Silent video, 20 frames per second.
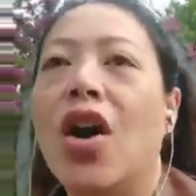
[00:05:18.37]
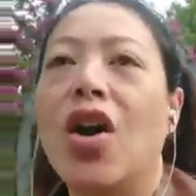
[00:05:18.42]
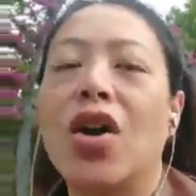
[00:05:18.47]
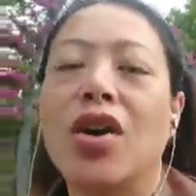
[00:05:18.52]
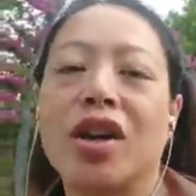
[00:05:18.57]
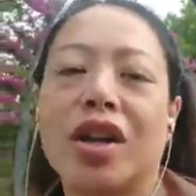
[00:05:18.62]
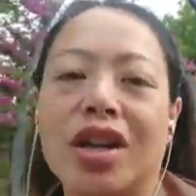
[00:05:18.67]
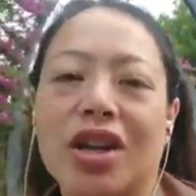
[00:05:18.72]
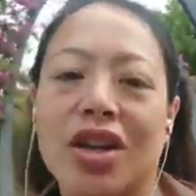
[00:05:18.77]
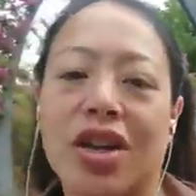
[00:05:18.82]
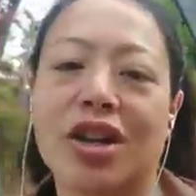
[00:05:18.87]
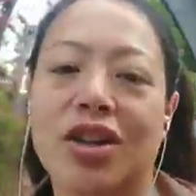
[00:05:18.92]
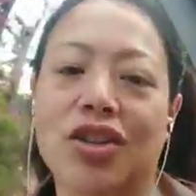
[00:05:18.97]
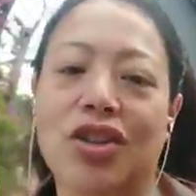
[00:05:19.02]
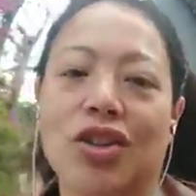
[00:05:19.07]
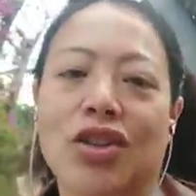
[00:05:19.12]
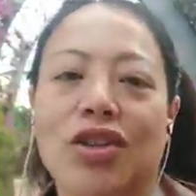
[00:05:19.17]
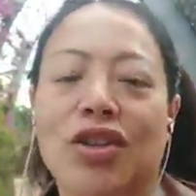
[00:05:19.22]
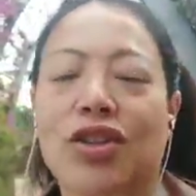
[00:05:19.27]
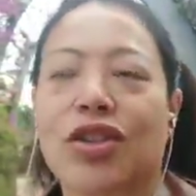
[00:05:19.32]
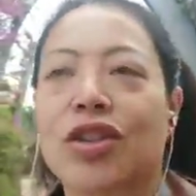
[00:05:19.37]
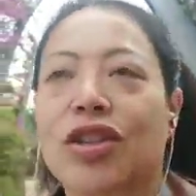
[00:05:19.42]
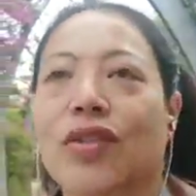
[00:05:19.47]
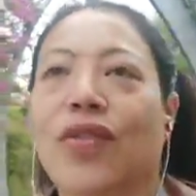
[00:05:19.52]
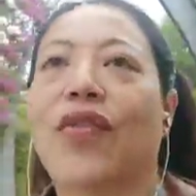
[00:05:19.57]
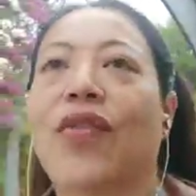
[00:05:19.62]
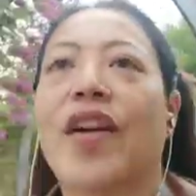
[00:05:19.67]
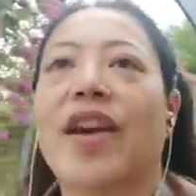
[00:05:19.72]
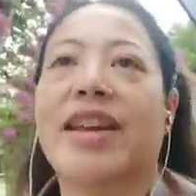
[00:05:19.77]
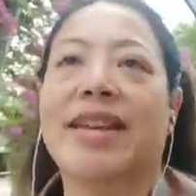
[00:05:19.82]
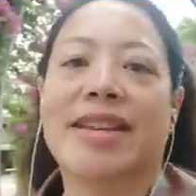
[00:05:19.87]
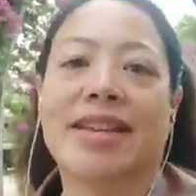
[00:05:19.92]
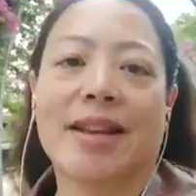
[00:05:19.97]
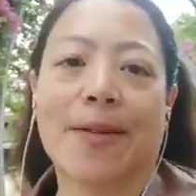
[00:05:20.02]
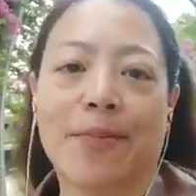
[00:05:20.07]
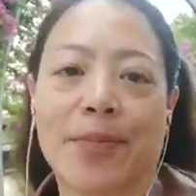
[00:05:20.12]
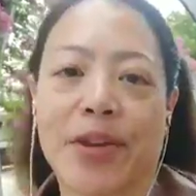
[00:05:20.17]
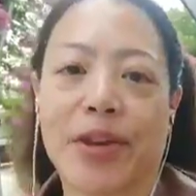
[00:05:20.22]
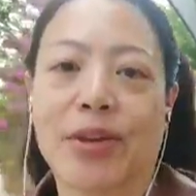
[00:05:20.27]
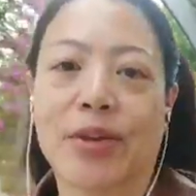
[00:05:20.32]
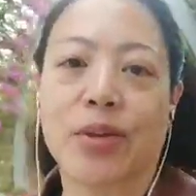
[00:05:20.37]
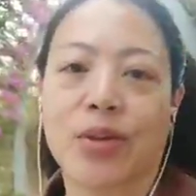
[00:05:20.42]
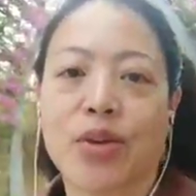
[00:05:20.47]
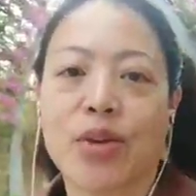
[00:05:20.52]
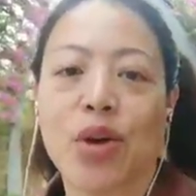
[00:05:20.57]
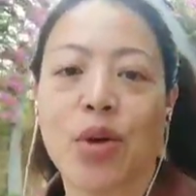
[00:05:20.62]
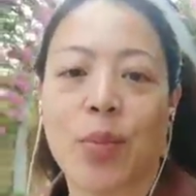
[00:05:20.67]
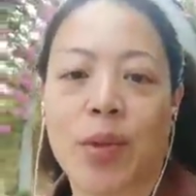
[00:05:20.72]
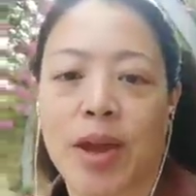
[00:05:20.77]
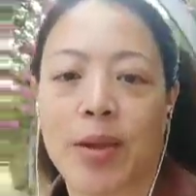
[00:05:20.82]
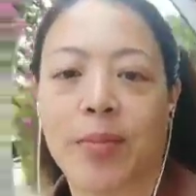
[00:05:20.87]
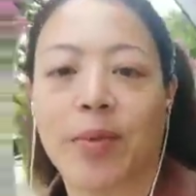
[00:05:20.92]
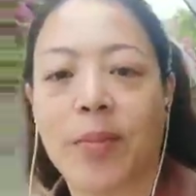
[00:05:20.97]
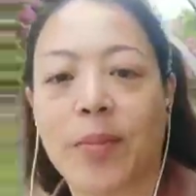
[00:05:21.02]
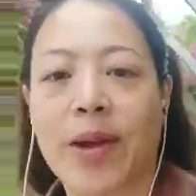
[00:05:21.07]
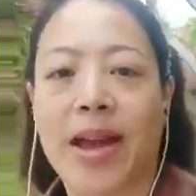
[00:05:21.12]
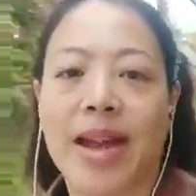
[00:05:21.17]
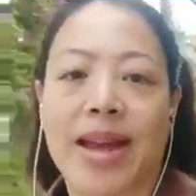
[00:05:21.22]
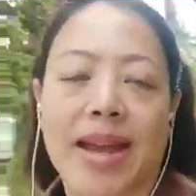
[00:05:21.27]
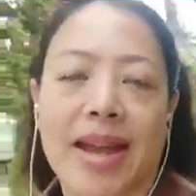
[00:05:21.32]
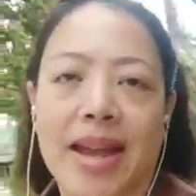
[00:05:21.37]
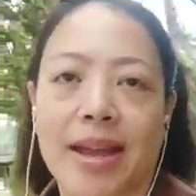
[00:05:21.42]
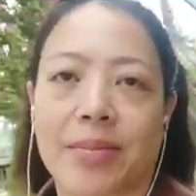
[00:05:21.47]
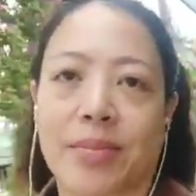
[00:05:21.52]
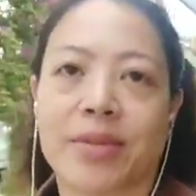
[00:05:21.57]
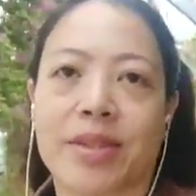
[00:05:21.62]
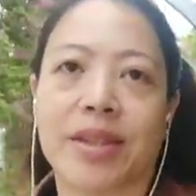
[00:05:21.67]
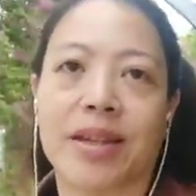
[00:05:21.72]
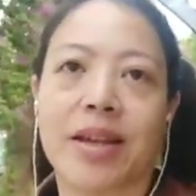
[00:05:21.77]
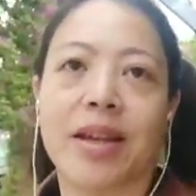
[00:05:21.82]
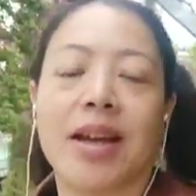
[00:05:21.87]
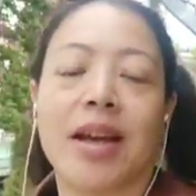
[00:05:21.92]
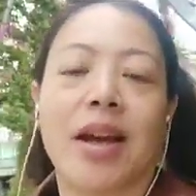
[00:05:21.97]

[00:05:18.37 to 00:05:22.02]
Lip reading: or you can use it to deface something or call people bad names.